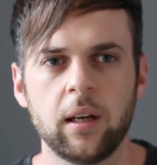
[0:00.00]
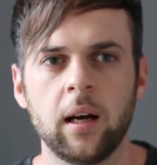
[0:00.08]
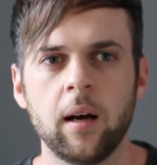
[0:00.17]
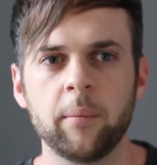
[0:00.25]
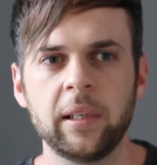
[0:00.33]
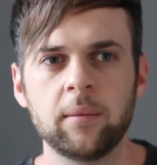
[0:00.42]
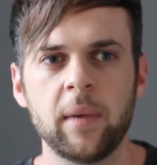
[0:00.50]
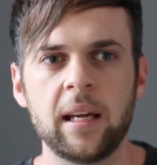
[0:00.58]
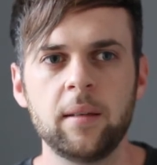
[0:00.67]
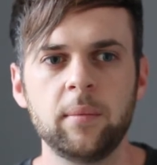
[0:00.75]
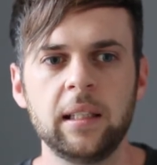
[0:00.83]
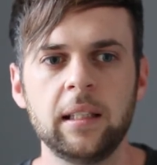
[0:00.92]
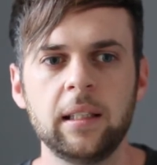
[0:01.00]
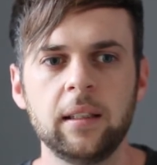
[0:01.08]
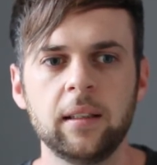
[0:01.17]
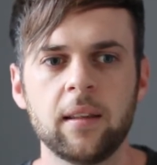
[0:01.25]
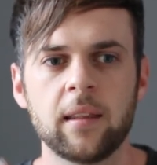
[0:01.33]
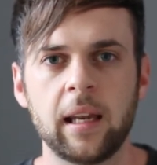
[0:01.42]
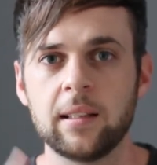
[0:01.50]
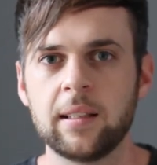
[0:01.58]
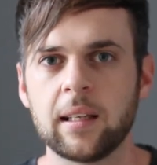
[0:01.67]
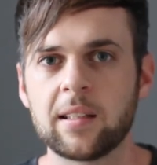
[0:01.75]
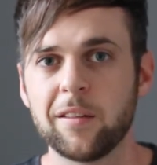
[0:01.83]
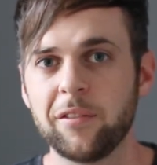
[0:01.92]
It may be that it
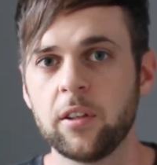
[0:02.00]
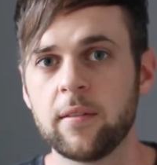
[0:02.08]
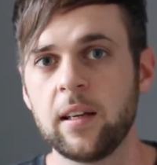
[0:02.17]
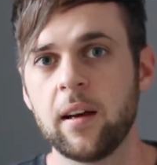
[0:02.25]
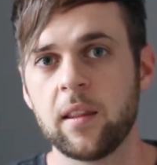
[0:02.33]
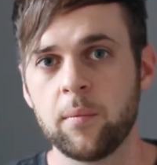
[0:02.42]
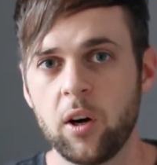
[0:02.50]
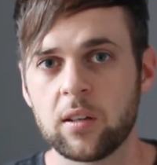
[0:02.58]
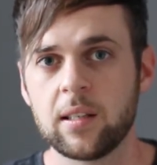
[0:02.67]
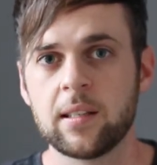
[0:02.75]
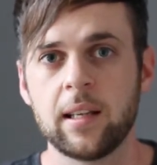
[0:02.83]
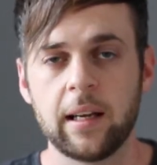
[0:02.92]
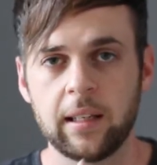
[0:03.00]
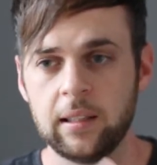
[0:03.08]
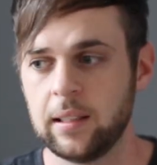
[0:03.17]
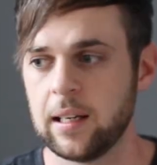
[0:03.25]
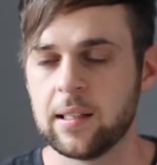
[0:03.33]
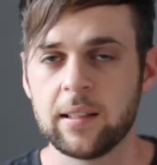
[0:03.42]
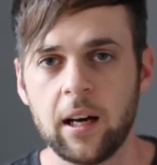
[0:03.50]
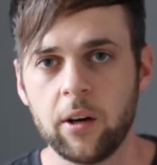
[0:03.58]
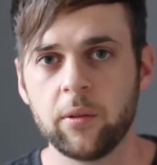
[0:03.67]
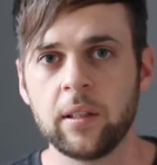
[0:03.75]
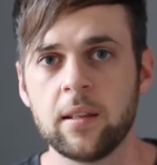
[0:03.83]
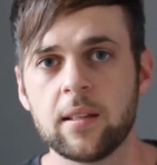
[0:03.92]
ticks a few of the other boxes like it does
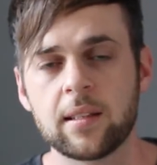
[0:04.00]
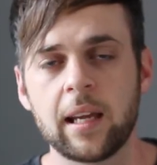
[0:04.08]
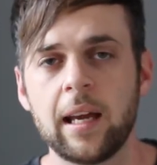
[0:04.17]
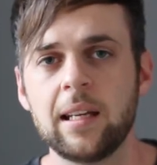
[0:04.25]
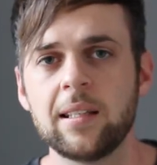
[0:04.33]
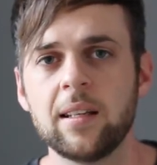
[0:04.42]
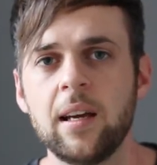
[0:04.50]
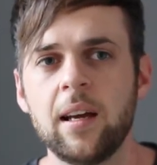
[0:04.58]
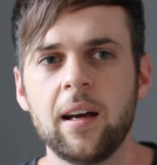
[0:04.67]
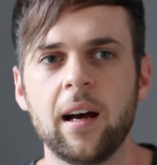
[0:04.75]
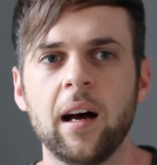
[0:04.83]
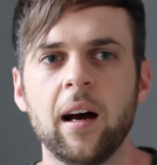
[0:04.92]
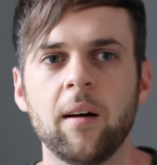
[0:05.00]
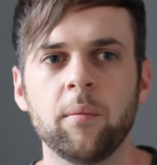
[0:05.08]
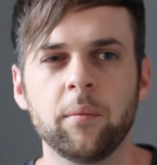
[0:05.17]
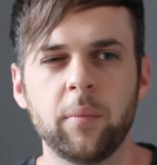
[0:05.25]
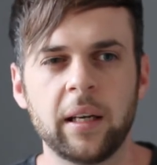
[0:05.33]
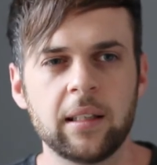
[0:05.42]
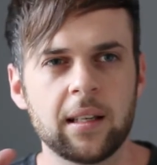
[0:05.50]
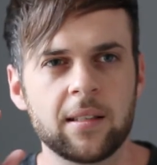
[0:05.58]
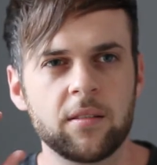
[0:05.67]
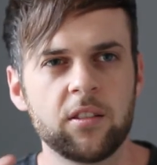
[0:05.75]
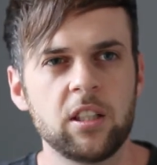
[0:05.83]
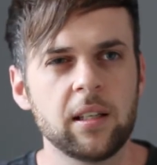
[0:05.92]
now in this case,
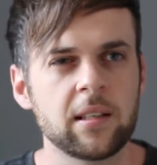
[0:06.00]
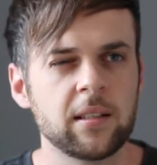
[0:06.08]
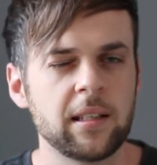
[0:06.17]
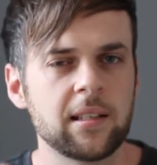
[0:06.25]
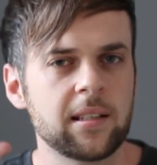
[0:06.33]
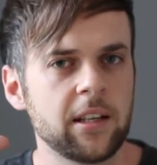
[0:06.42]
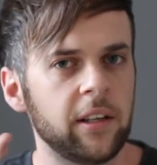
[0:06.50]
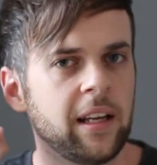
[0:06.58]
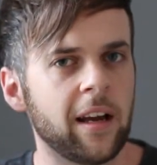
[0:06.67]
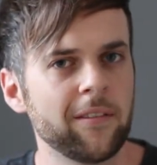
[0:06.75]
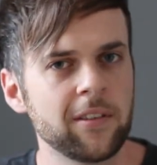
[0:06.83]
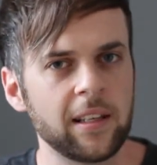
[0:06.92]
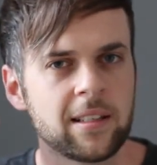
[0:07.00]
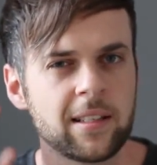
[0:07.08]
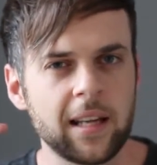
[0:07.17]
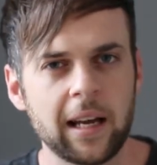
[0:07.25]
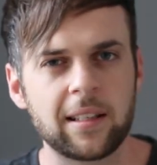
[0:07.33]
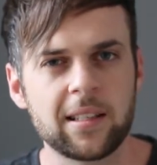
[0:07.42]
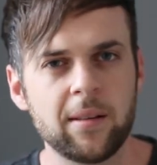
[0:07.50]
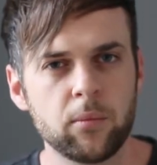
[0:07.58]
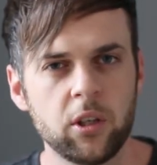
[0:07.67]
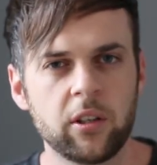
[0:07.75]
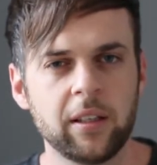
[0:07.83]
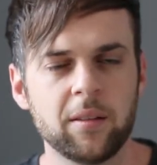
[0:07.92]
but she doesn't necessarily have the exact
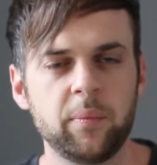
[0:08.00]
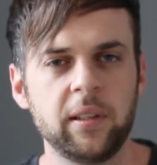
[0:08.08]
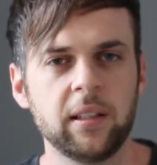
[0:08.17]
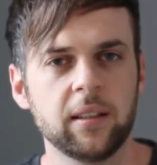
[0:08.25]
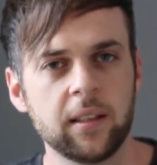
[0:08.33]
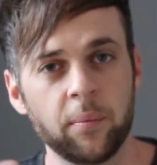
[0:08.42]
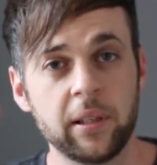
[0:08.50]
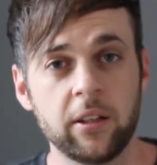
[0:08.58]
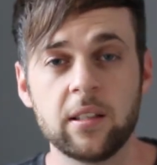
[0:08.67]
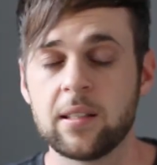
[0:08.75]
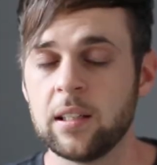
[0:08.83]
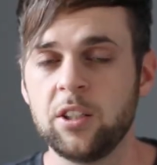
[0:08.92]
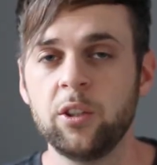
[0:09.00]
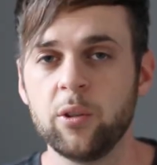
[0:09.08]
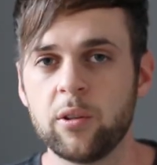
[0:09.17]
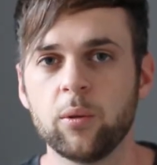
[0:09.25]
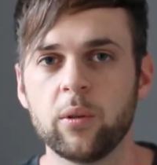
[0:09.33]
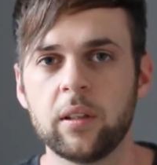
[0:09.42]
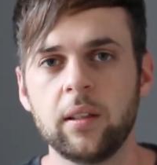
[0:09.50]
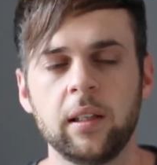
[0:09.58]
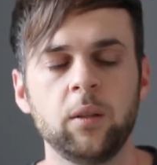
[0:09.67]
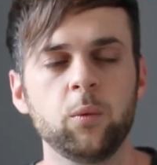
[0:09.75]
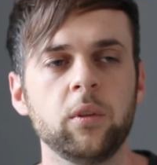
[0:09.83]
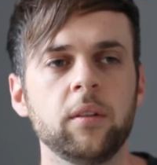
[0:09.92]
same look and appearance that you thought
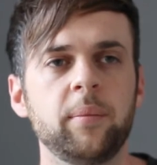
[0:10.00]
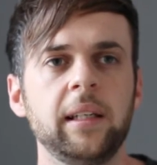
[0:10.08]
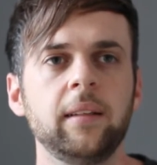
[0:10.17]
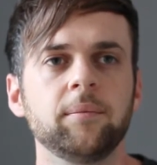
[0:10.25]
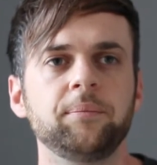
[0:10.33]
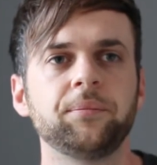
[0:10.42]
it would be.